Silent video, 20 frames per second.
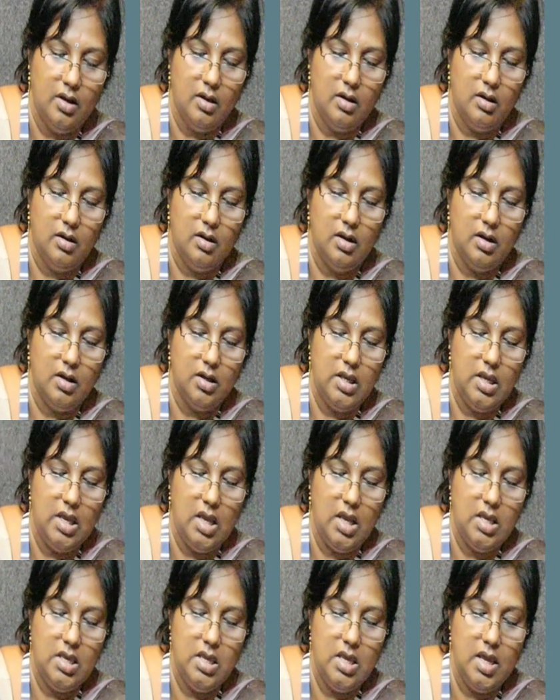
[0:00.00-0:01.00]

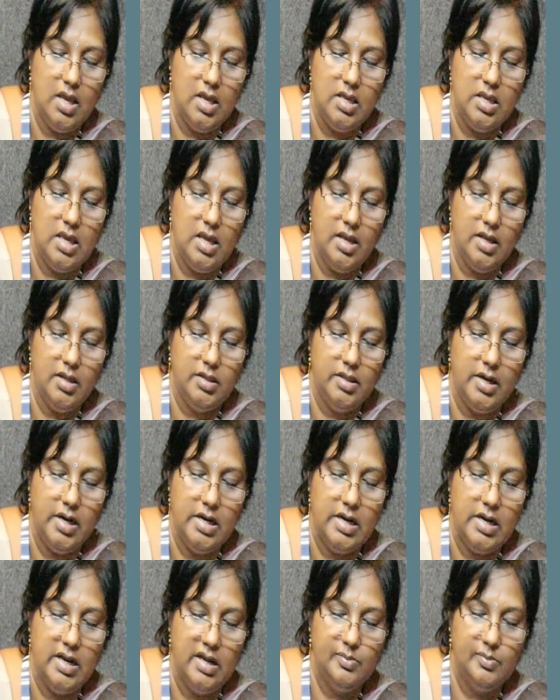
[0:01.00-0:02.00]
A 3
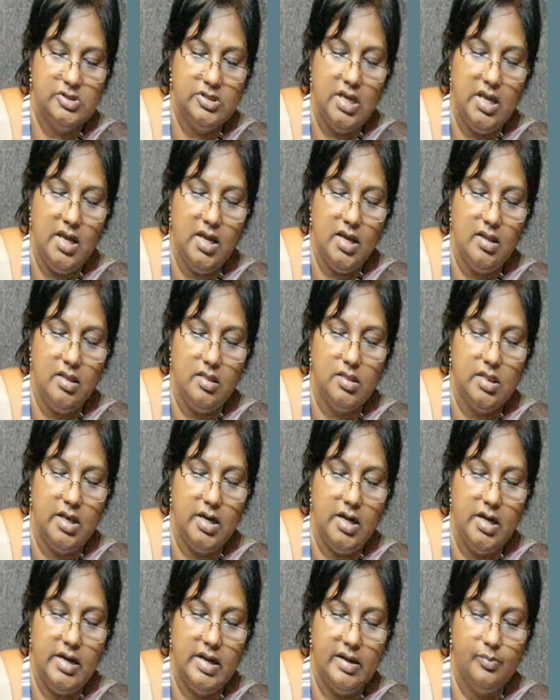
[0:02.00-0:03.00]
times A,
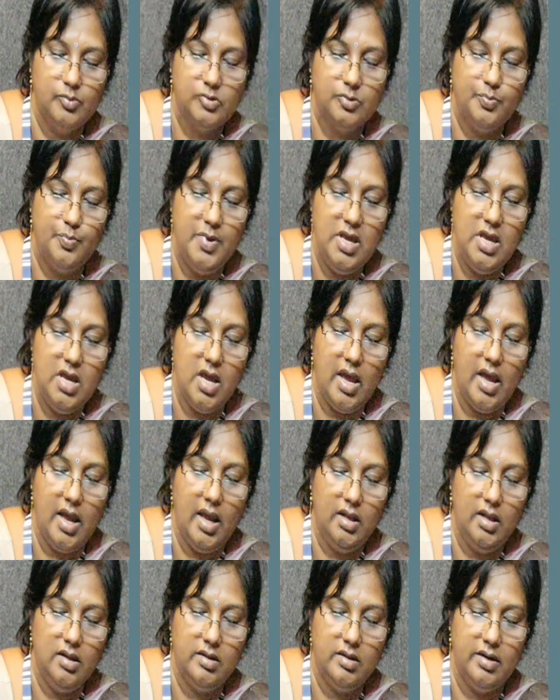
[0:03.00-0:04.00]
3 times B
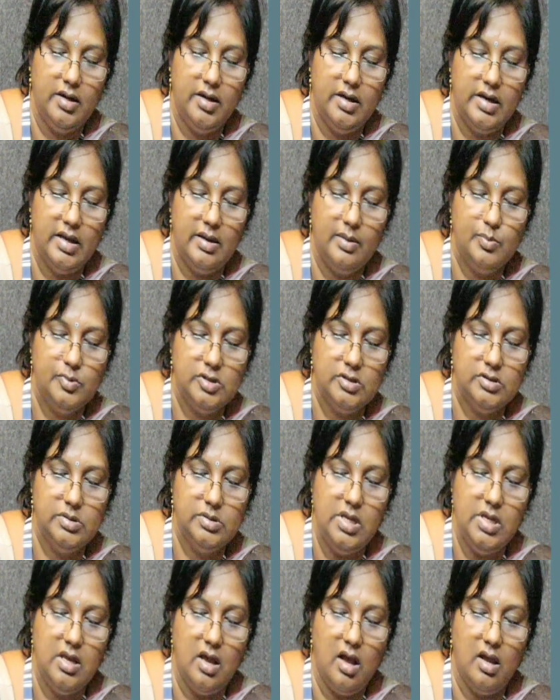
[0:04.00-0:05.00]
and 3 times
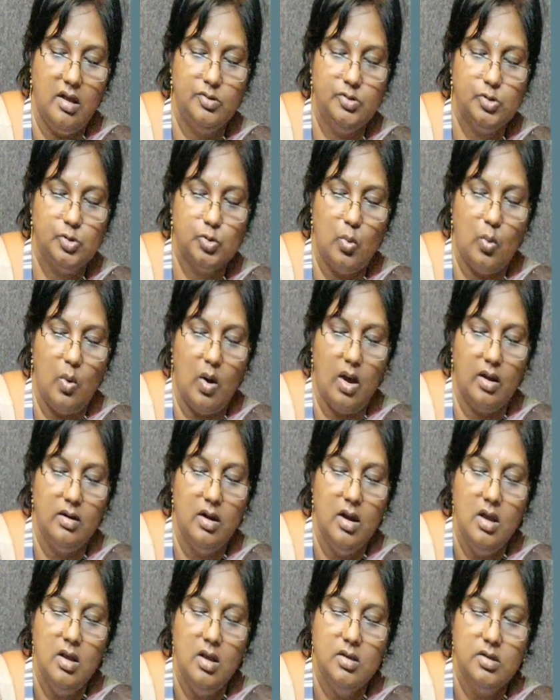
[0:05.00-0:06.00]
C and so on.
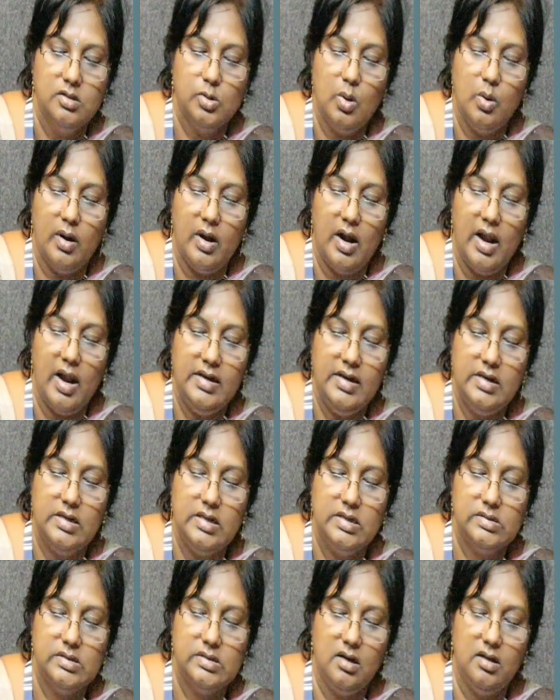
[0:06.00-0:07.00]
So right,
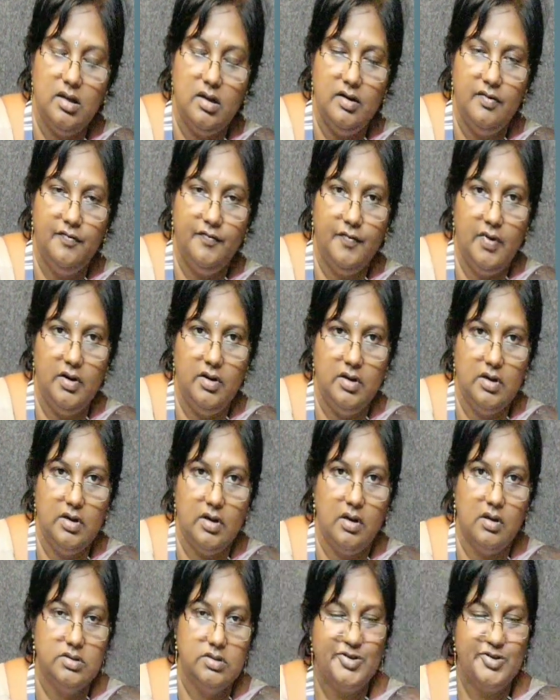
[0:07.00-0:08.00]
these are the different
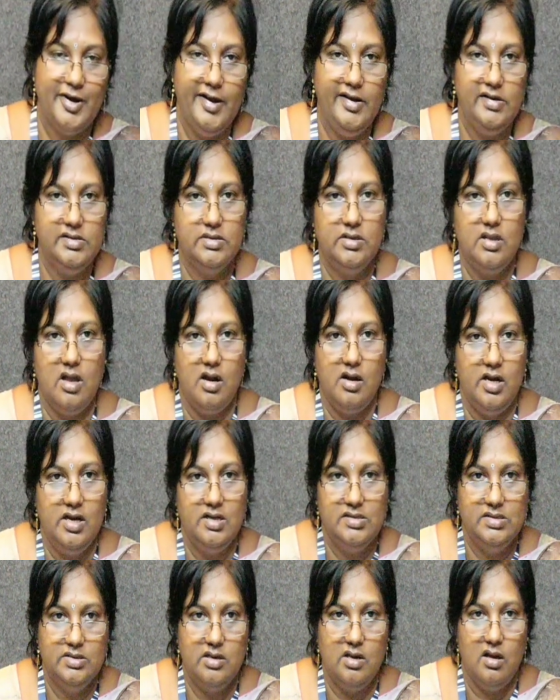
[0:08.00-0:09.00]
strings that
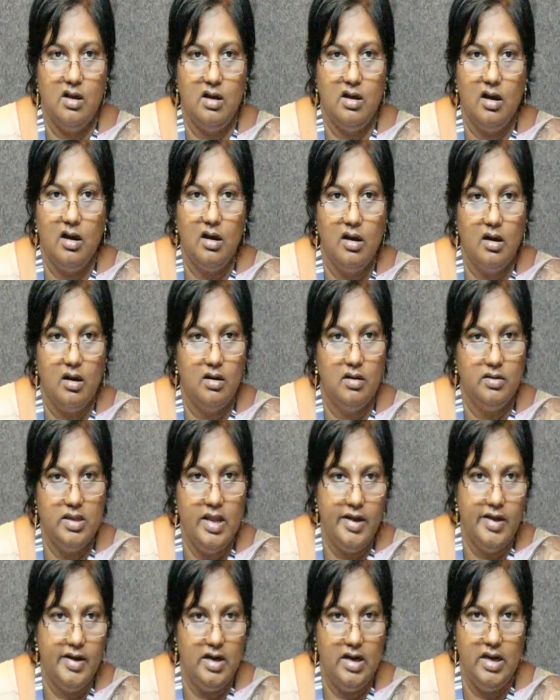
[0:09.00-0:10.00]
is
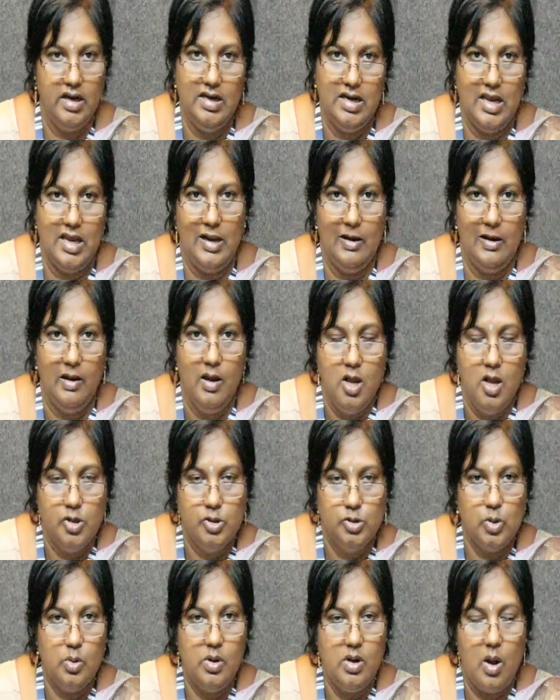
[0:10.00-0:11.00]
there in L.
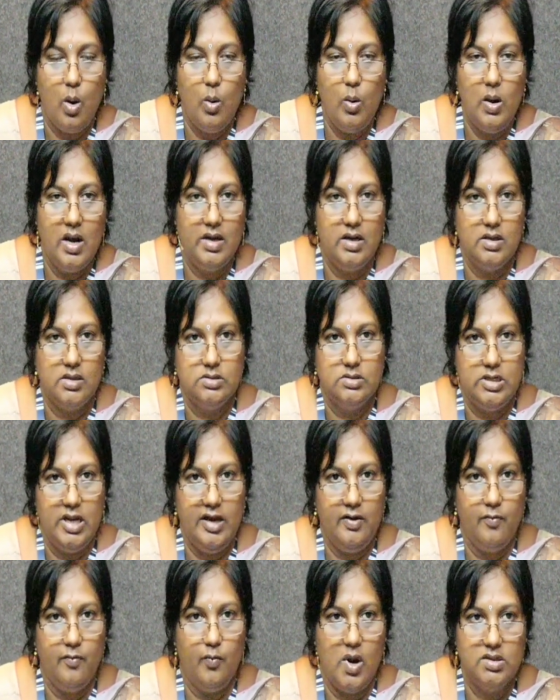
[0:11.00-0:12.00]
So now let us
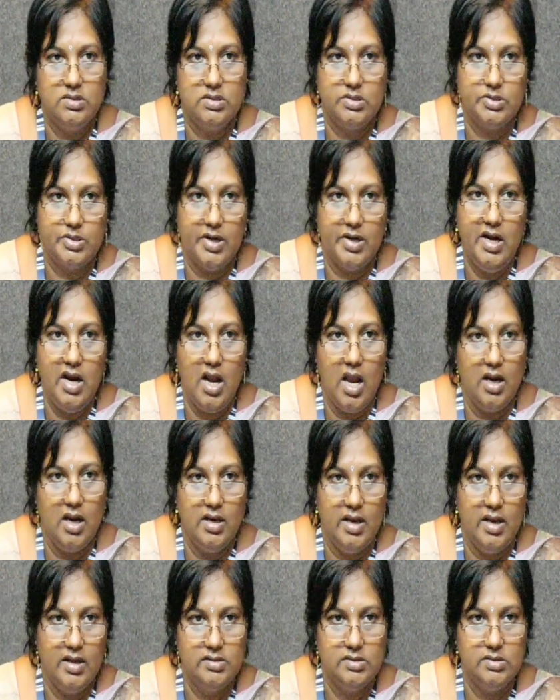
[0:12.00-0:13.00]
take one string and
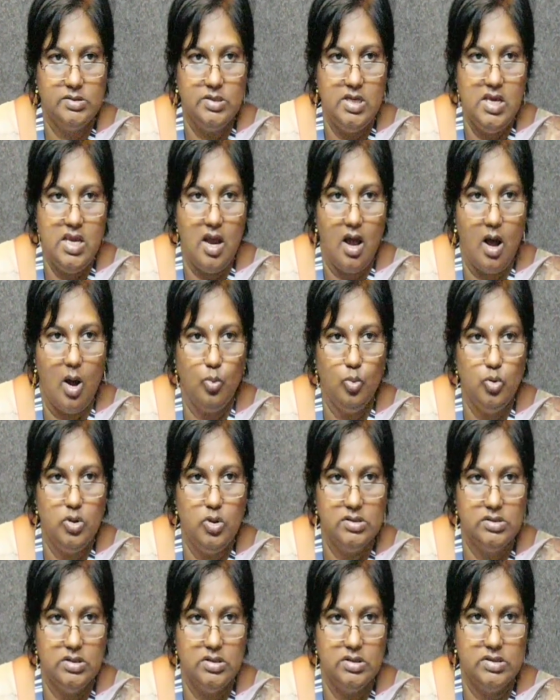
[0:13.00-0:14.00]
then see how
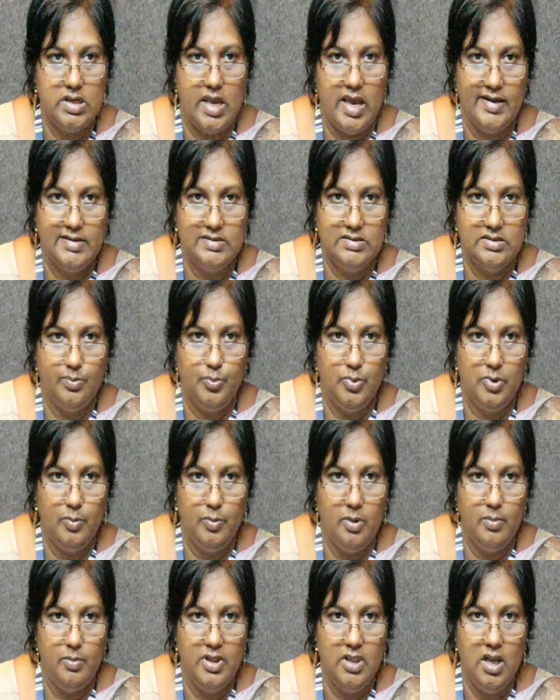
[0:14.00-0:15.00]
this is
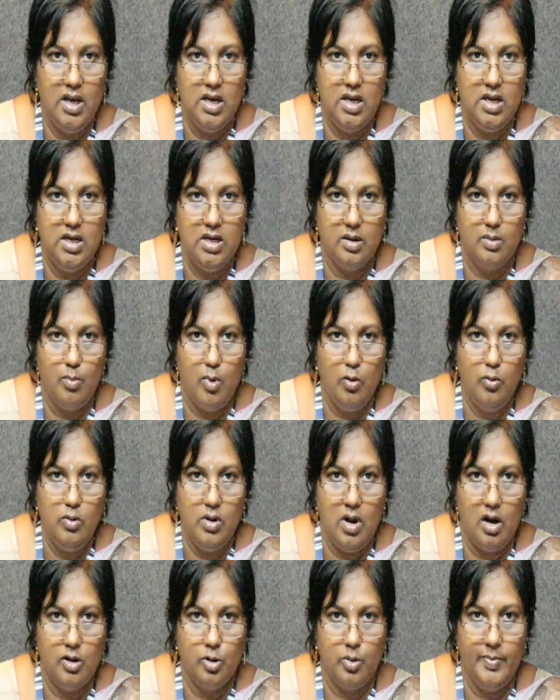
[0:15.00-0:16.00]
acceptable by the linear bound
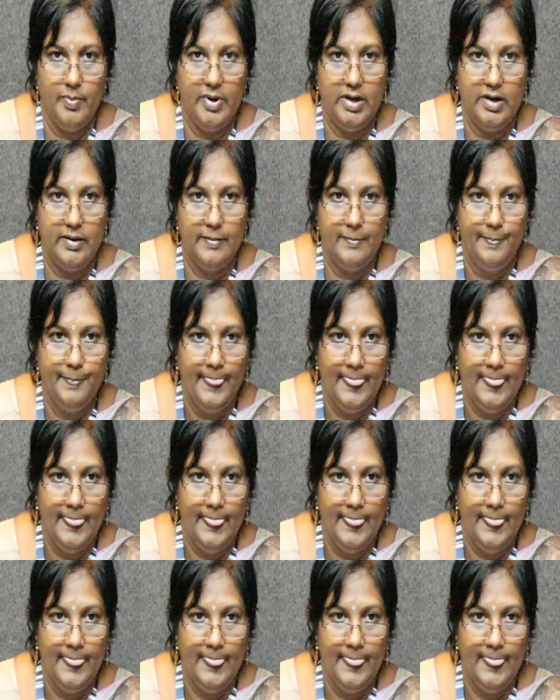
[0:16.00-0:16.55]
automata.